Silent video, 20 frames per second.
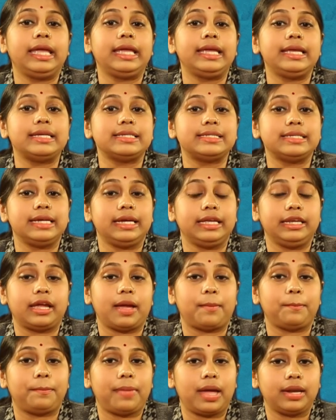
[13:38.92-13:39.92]
is
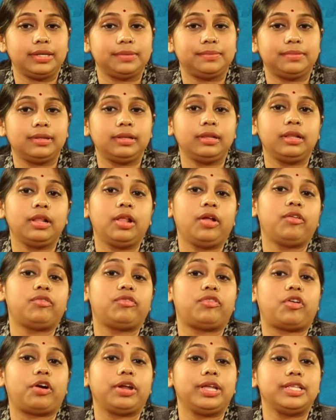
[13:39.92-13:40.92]
incompatible
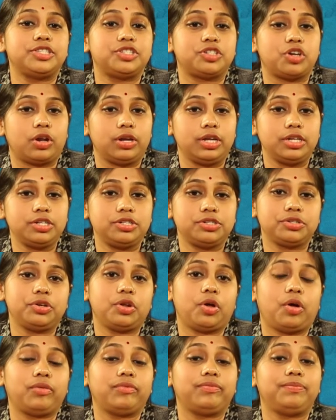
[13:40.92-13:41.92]
for installation
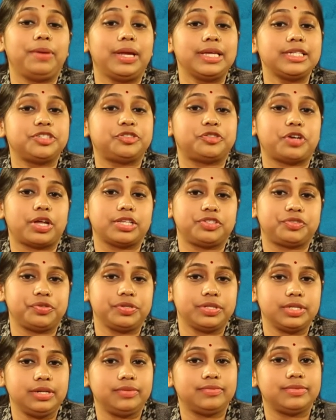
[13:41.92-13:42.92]
of base
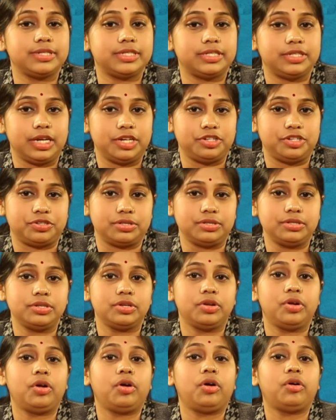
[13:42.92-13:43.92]
transceiver stations
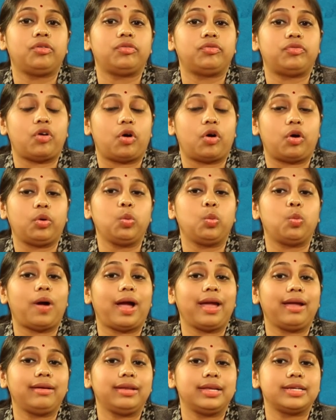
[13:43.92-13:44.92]
for
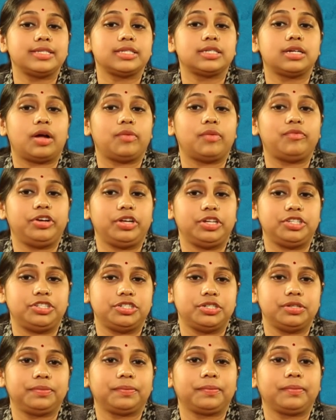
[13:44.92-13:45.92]
wireless
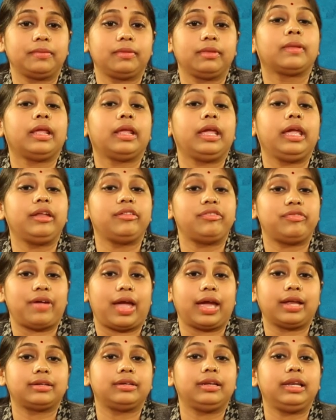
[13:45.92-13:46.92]
coverage. In
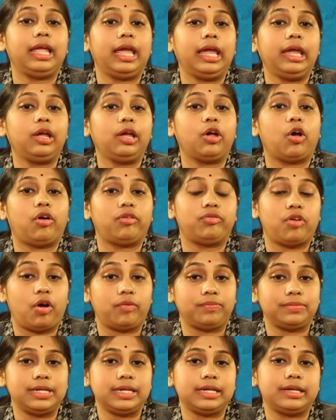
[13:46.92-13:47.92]
fact, laying of
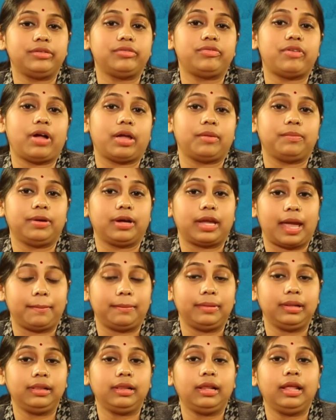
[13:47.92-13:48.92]
optical fiber
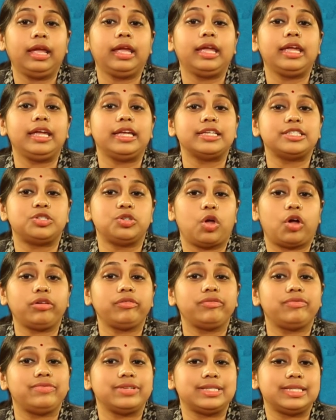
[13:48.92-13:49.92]
cable is
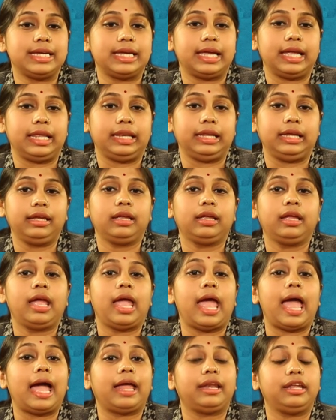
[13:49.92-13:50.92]
not physically
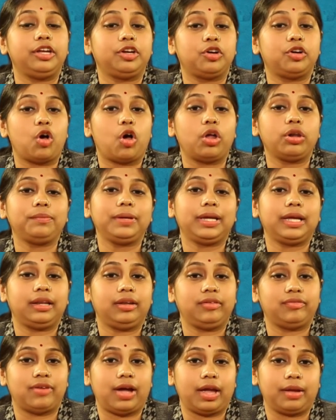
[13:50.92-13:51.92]
and
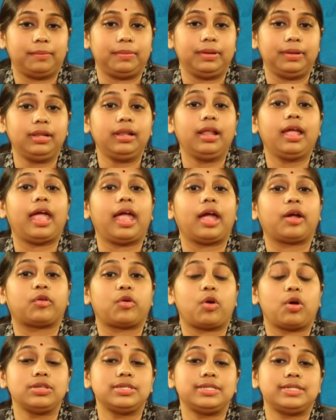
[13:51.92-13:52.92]
economically viable
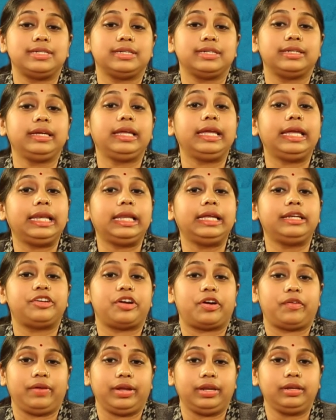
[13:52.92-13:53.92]
across the hilly
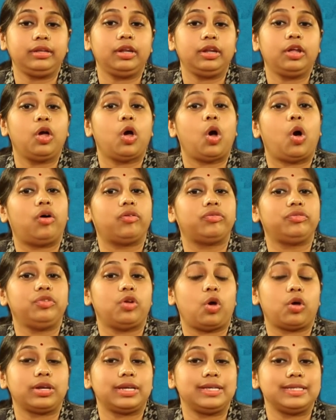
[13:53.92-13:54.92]
terrain of
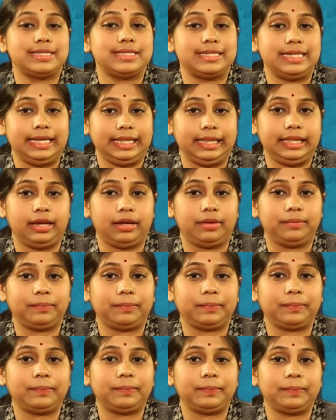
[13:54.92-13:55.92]
northeast India.
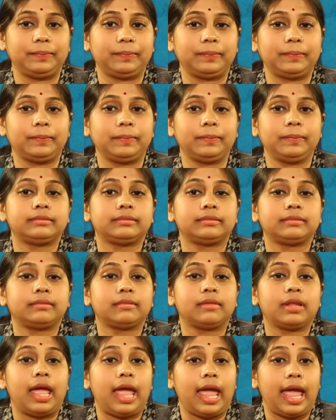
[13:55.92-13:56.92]

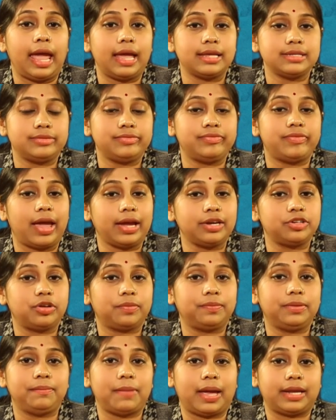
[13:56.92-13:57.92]
As a fact
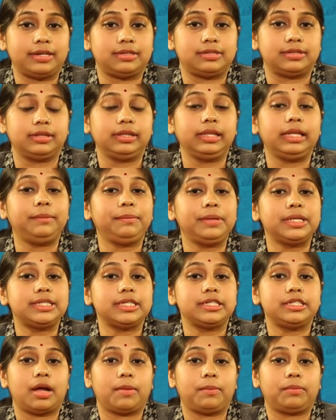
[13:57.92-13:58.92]
of the matter,
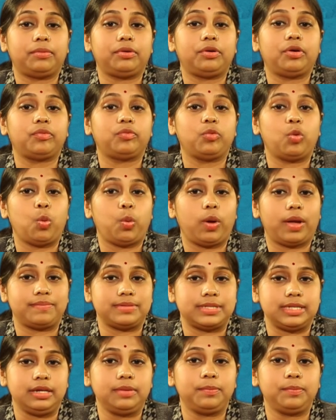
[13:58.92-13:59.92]
limited number of
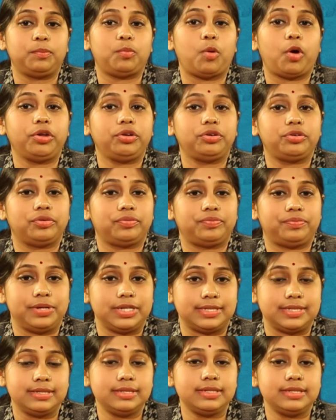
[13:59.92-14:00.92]
OFC point of
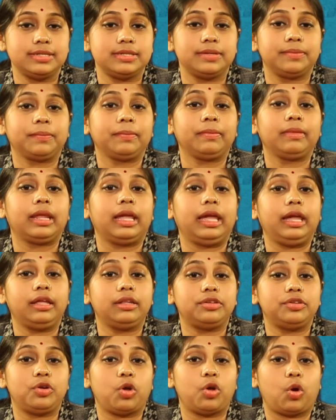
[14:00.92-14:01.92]
presence
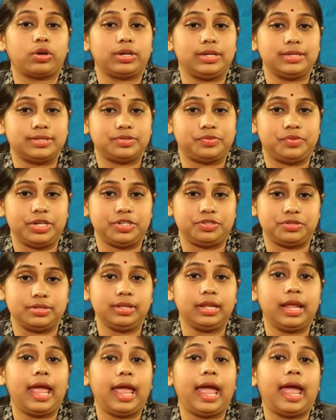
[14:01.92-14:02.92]
in the northeast
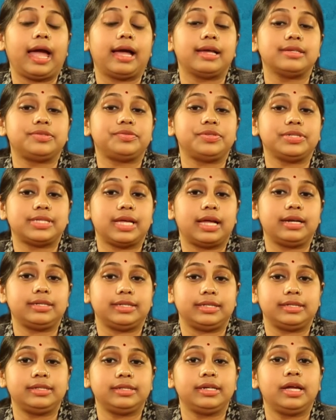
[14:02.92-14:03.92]
region has
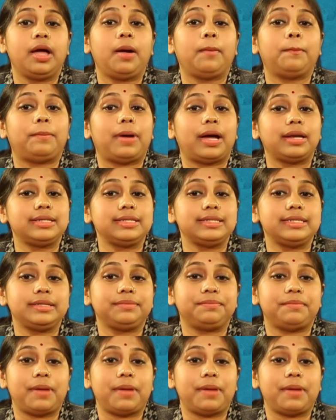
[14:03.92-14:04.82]
resulted pertinent